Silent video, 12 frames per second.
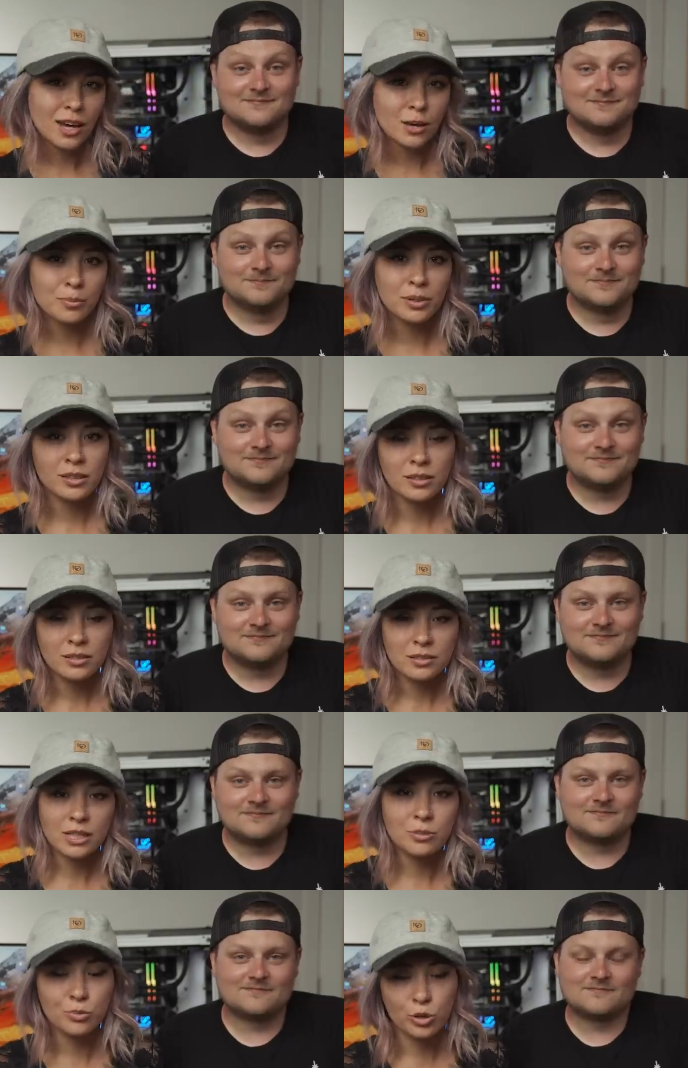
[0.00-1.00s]
Speaker 1: up.
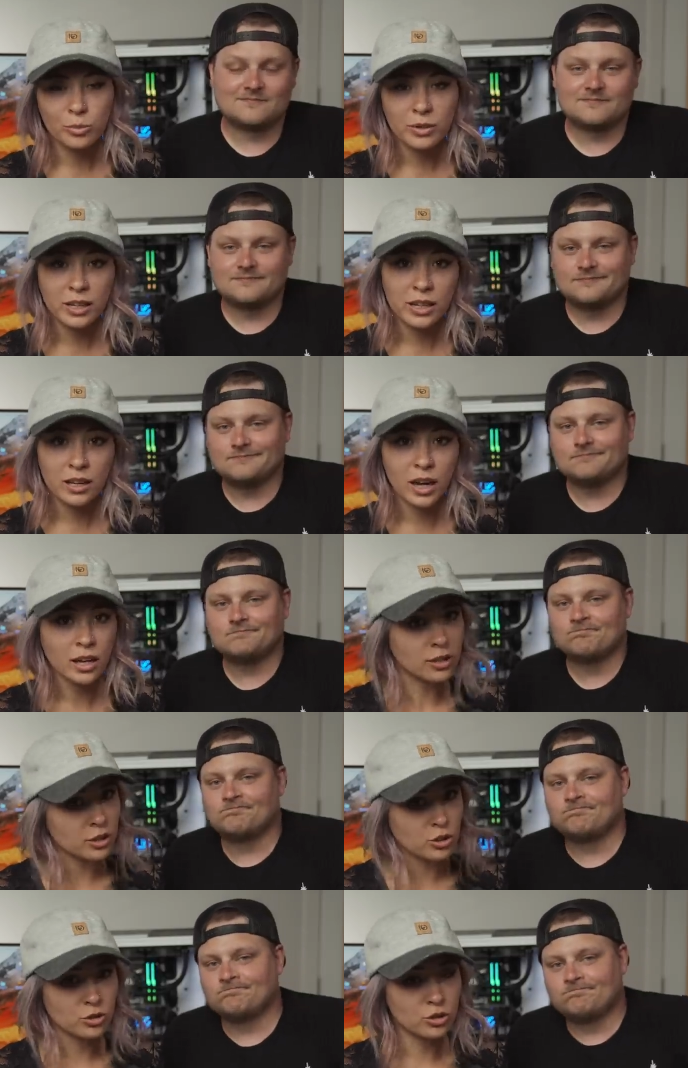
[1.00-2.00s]
Zed Pro Media on
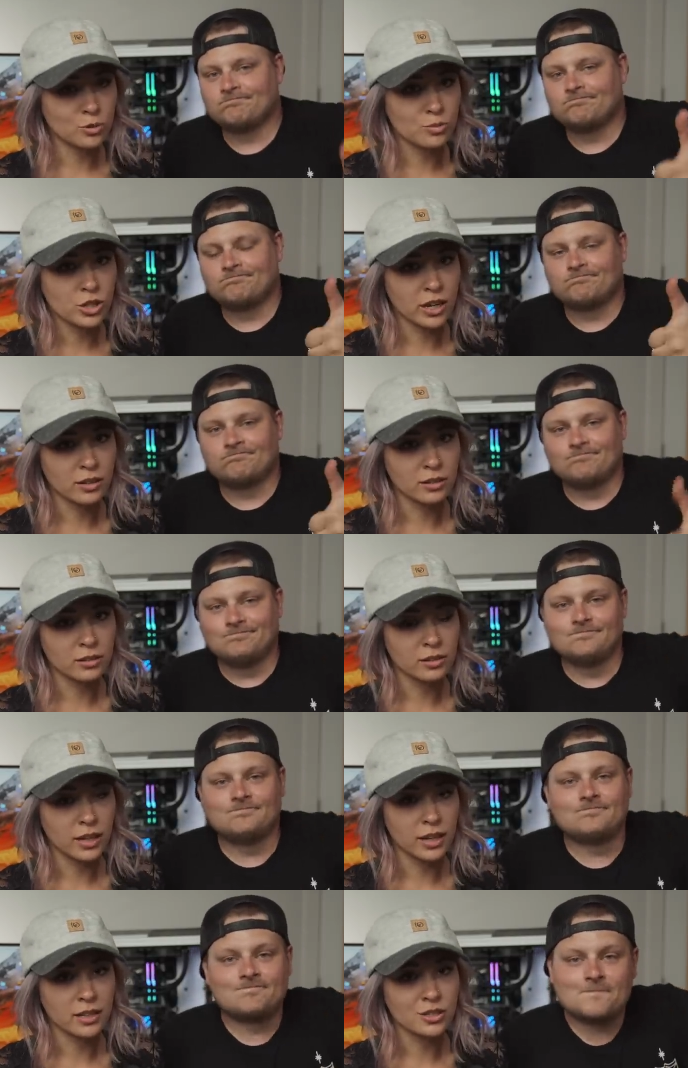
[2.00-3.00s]
the YouTube channel
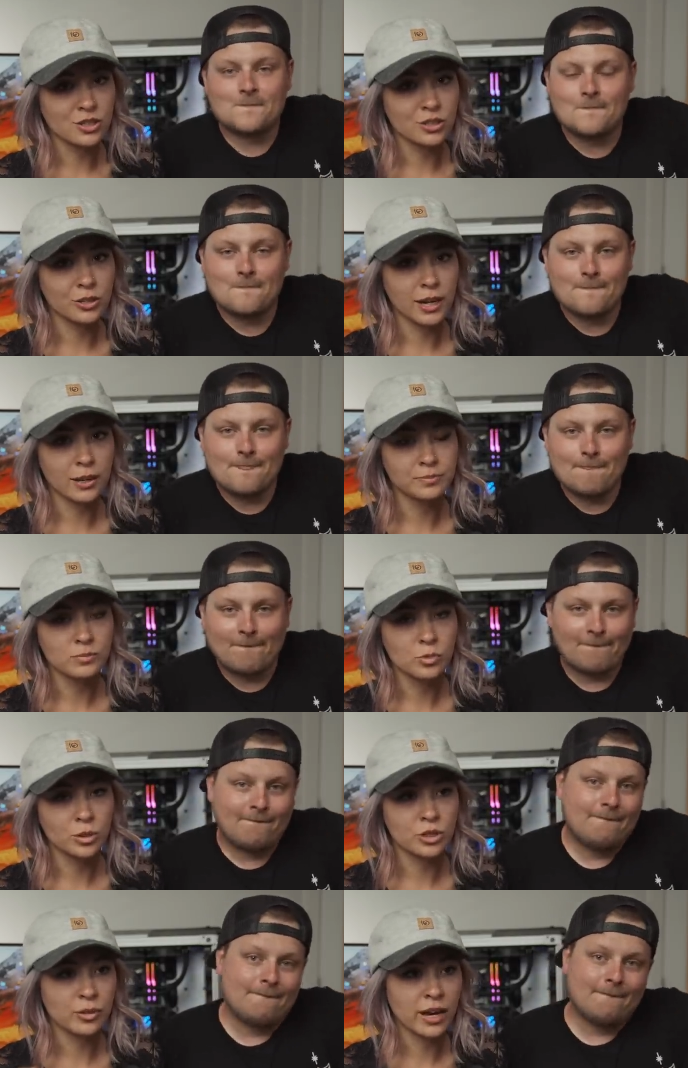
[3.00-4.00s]
and Instagram.
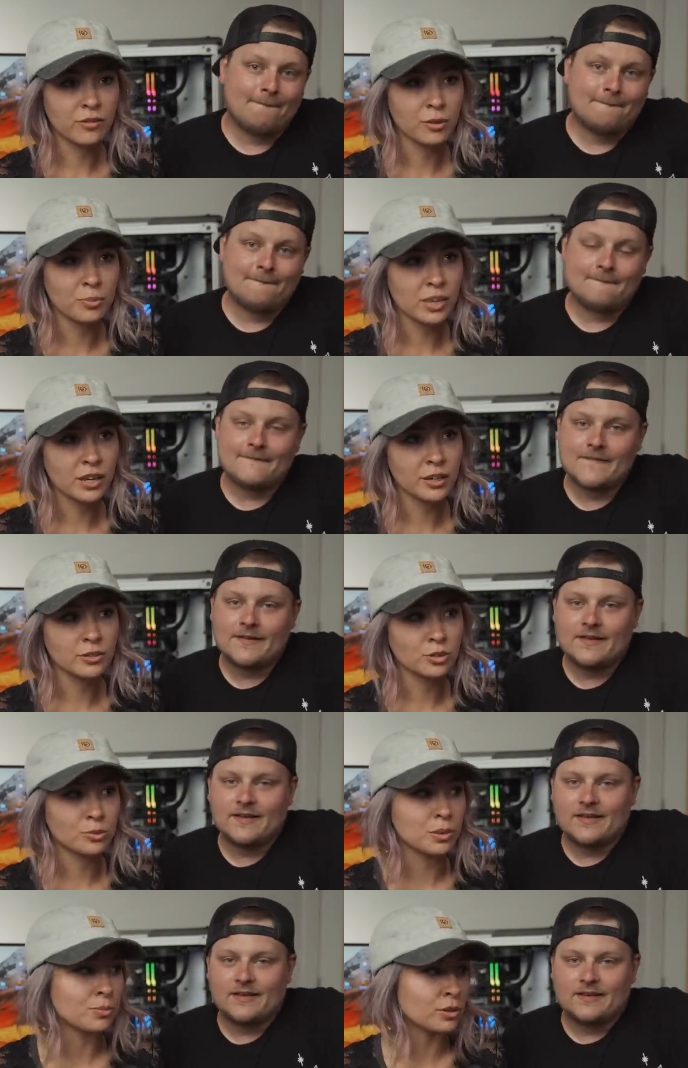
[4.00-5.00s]
What do you have up there so
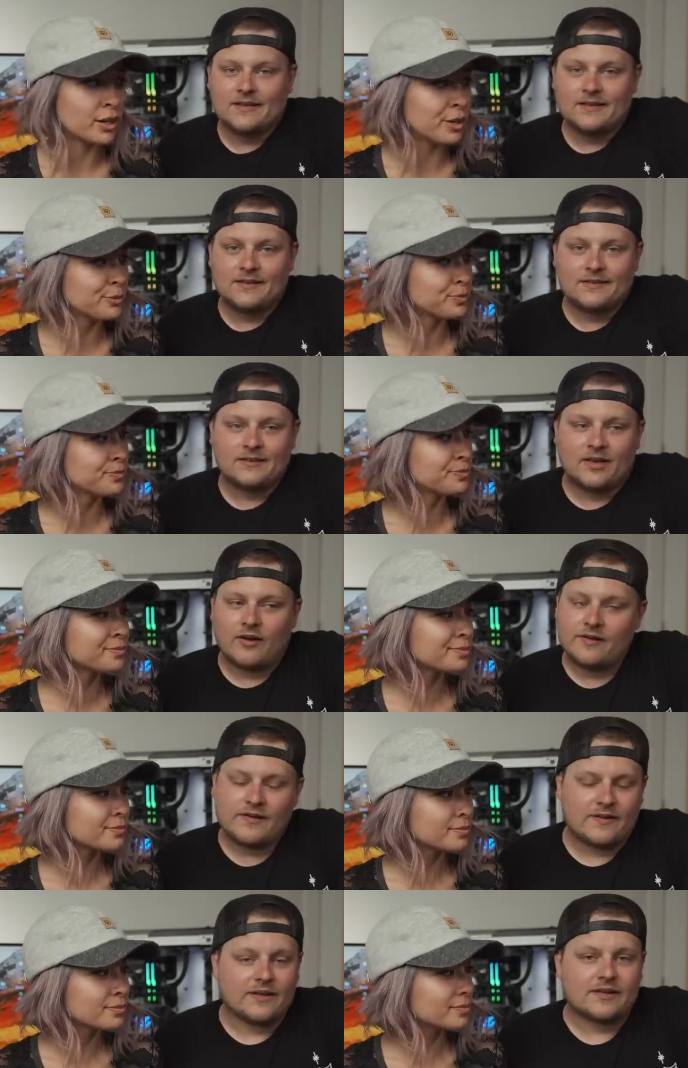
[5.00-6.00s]
people know?
Speaker 2: All the
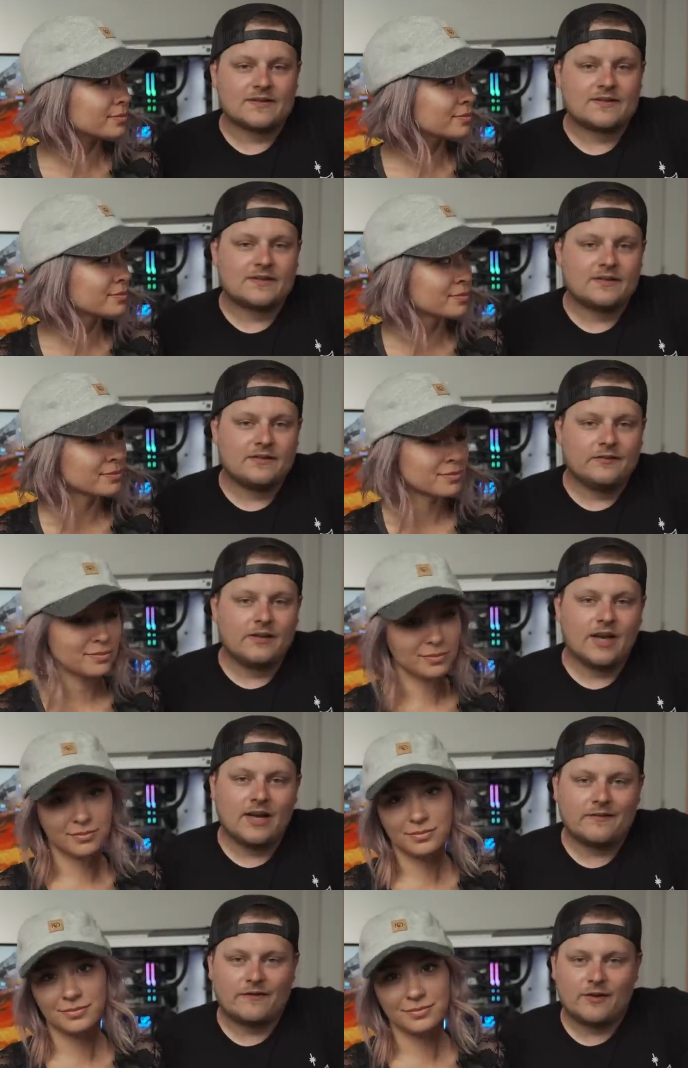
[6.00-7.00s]
things. We
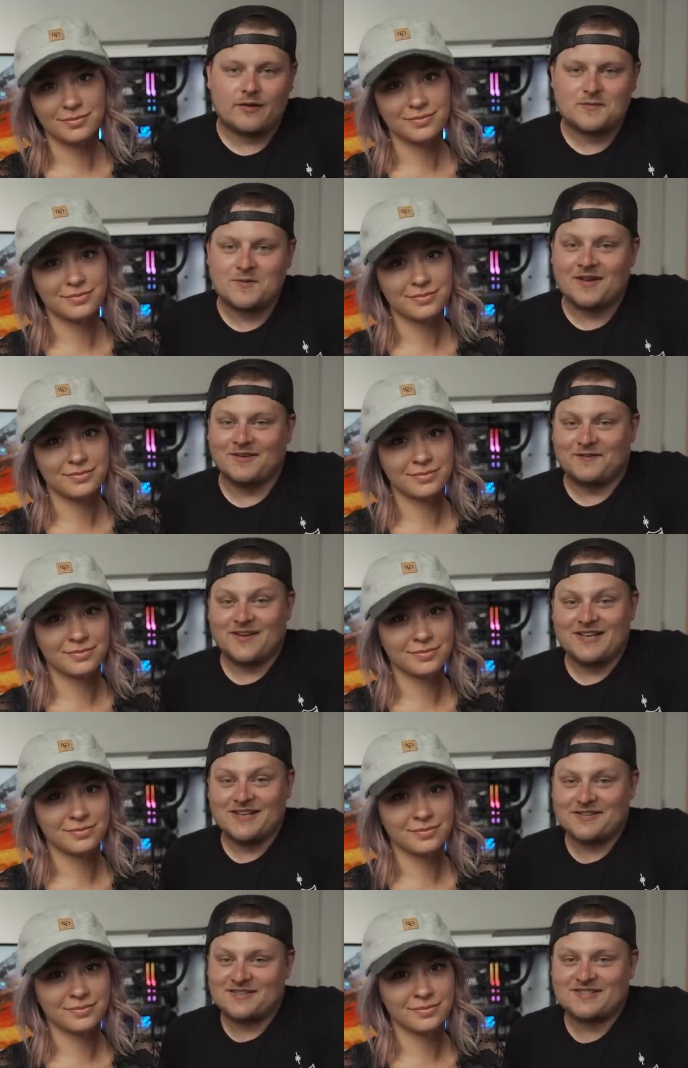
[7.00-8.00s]
got photos, we got
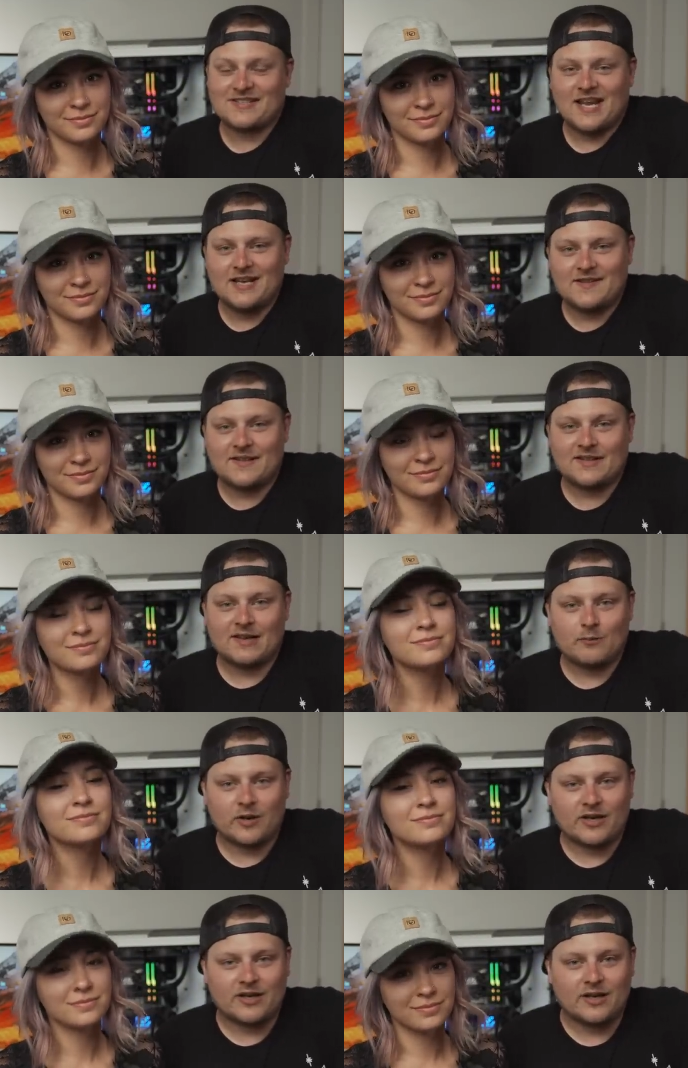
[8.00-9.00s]
videos. Anything that I'm
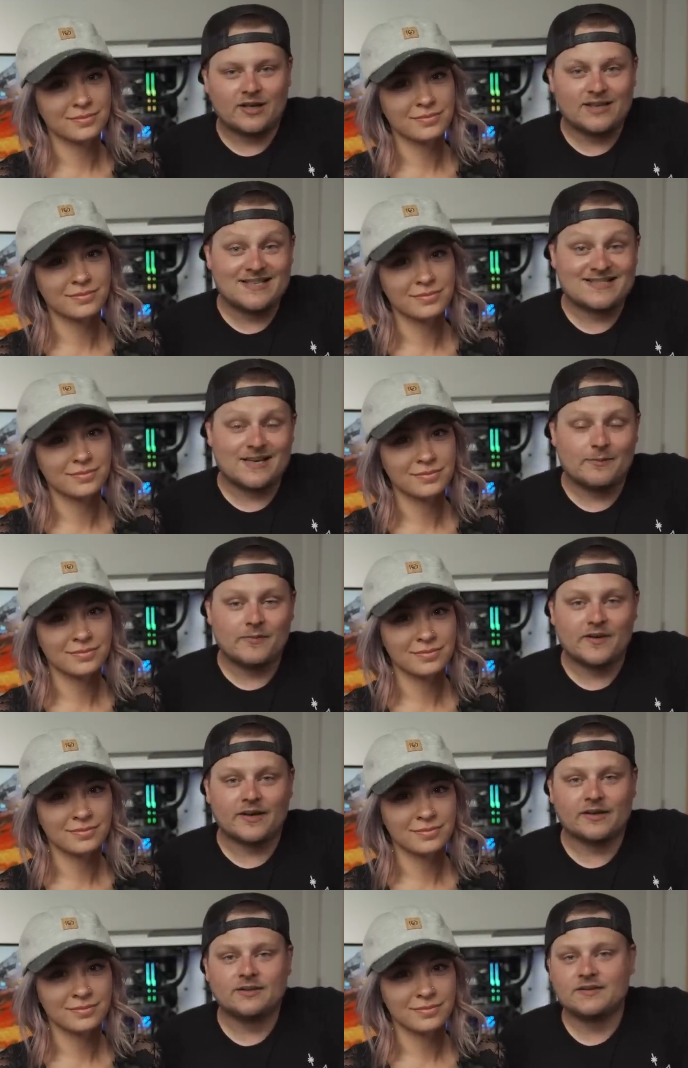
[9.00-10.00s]
working on is up
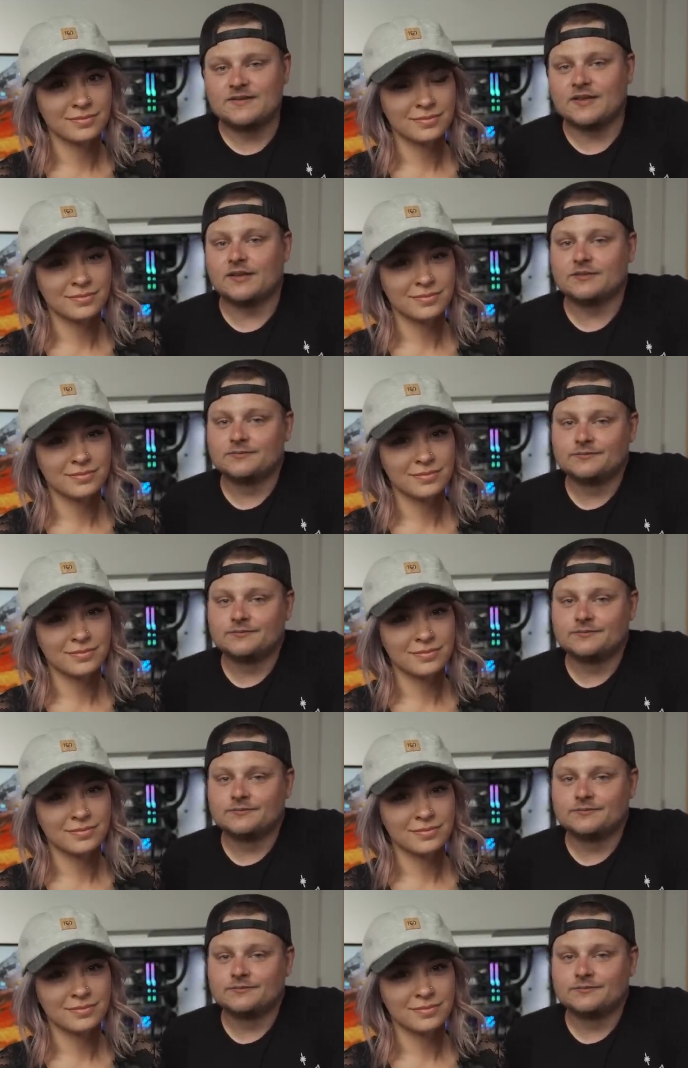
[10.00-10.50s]
there. So